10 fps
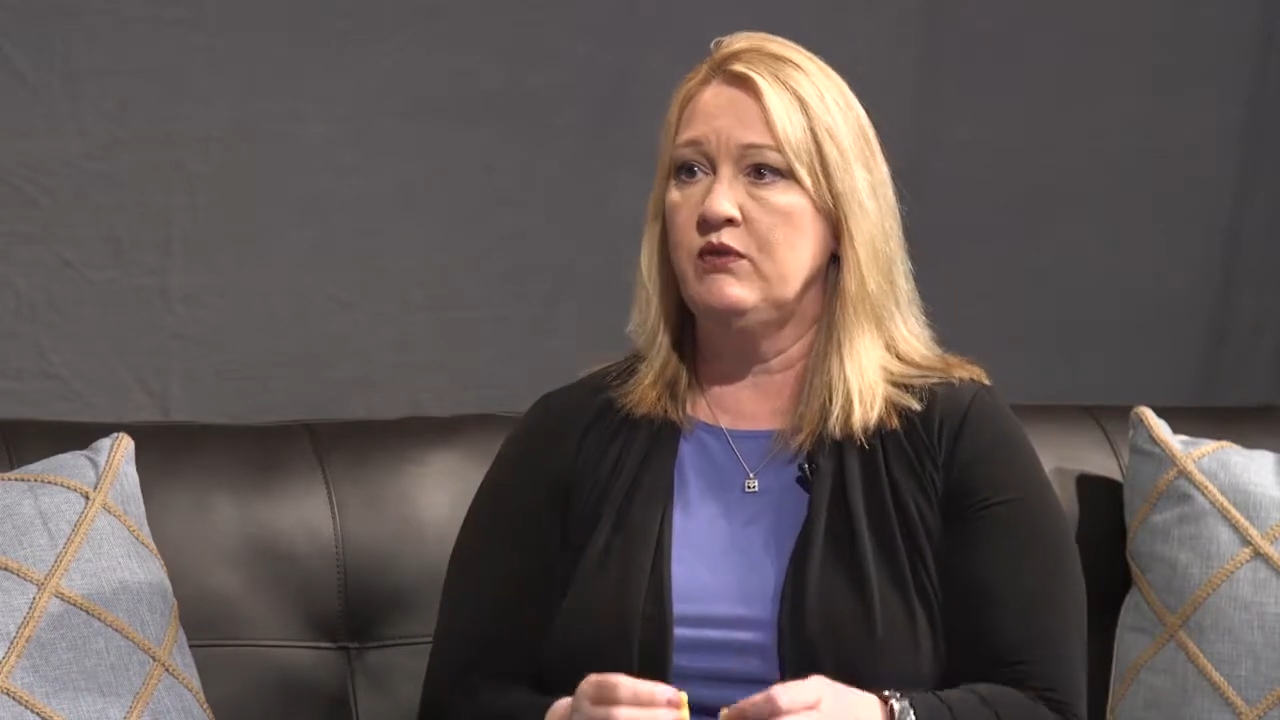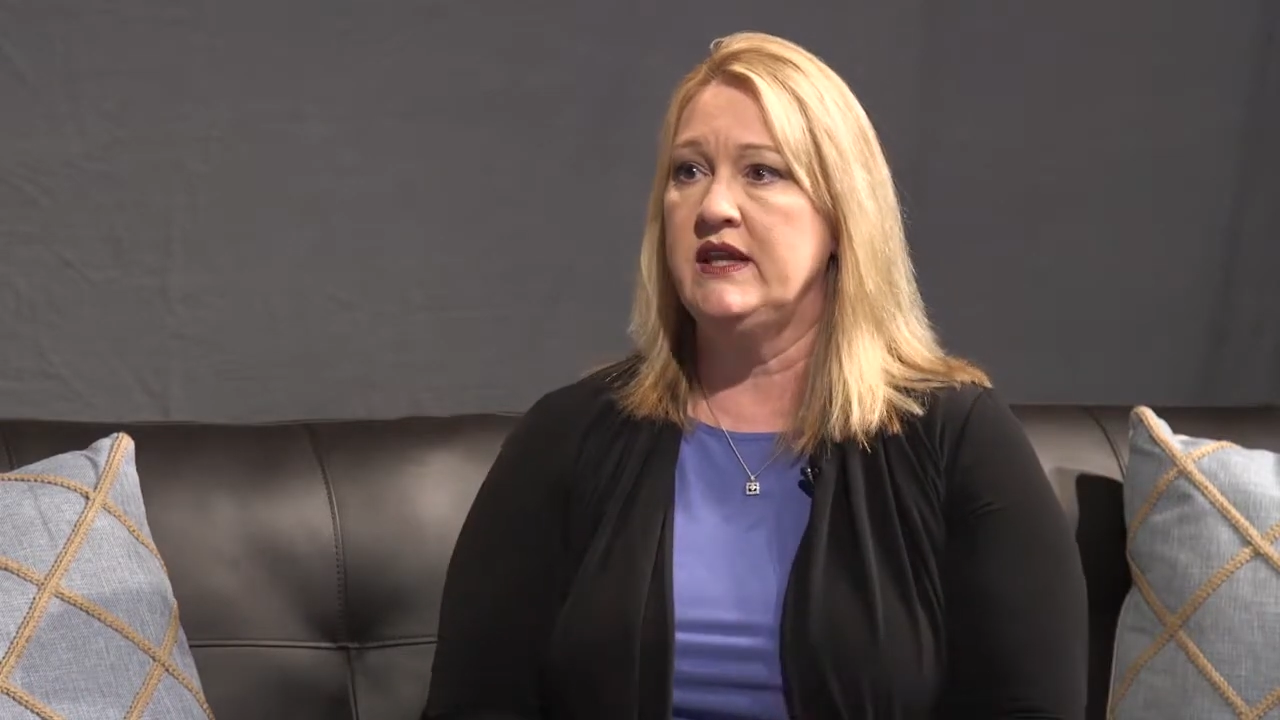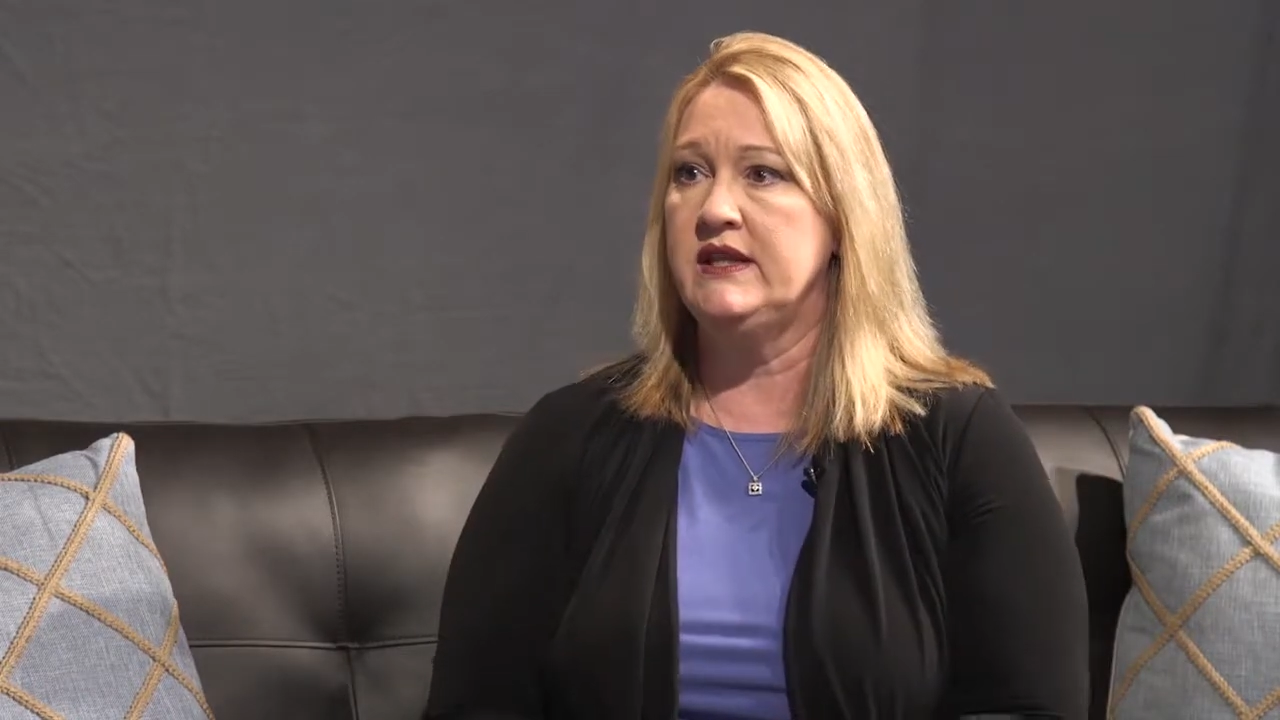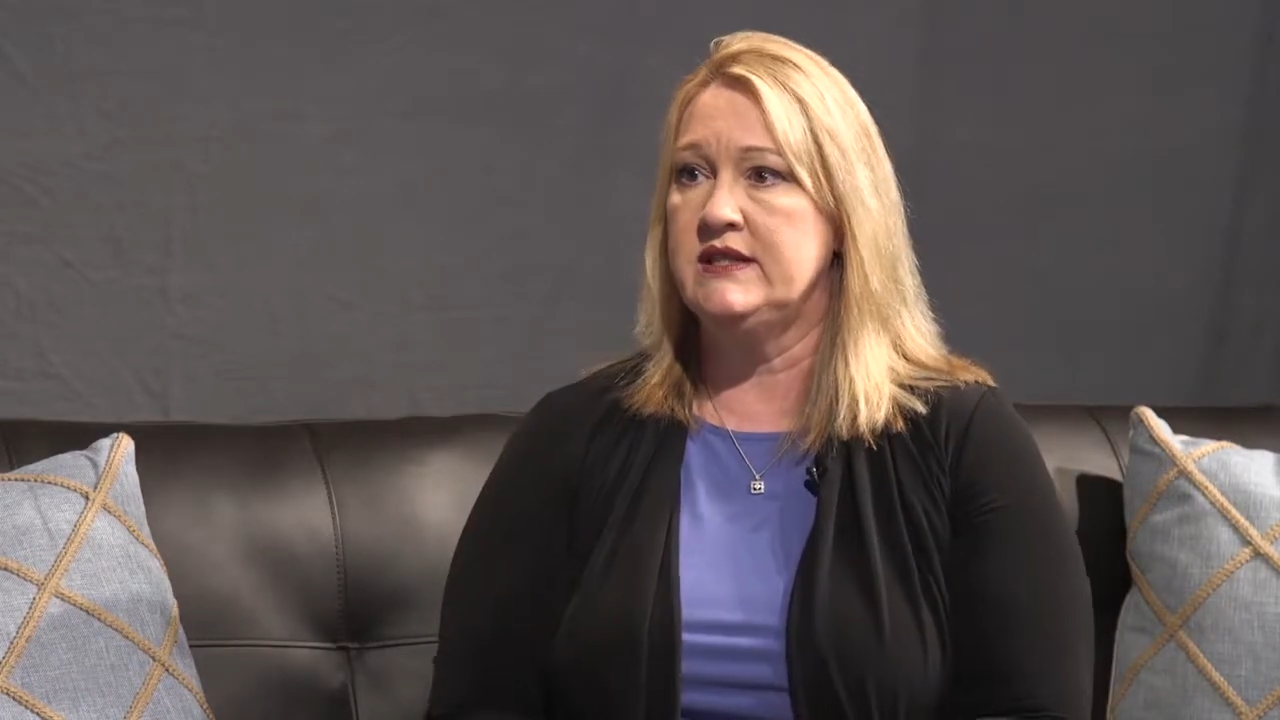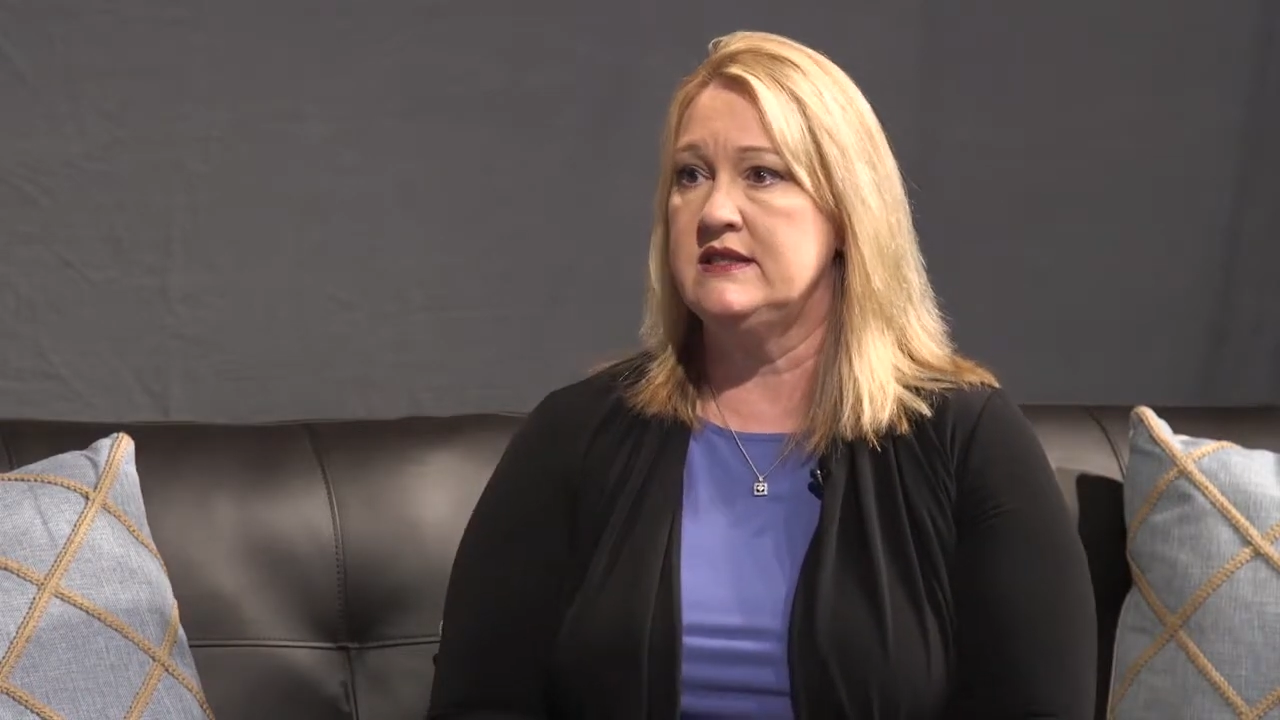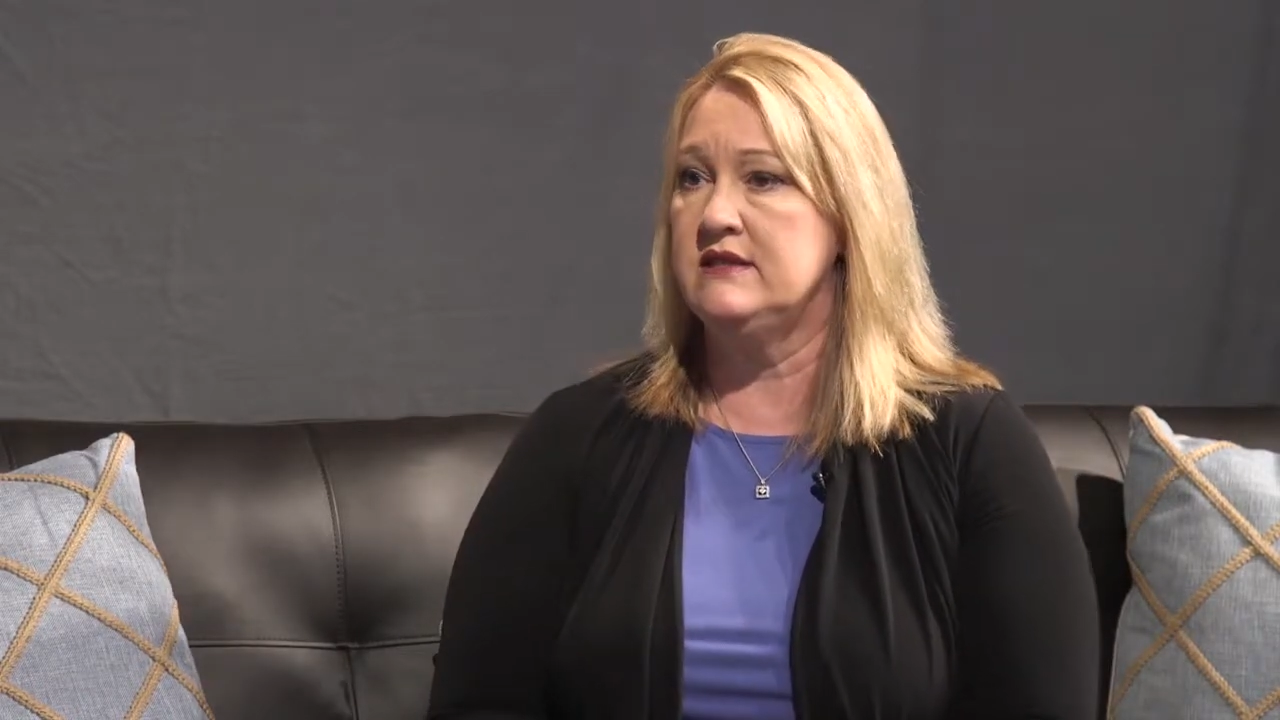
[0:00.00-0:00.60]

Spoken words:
ready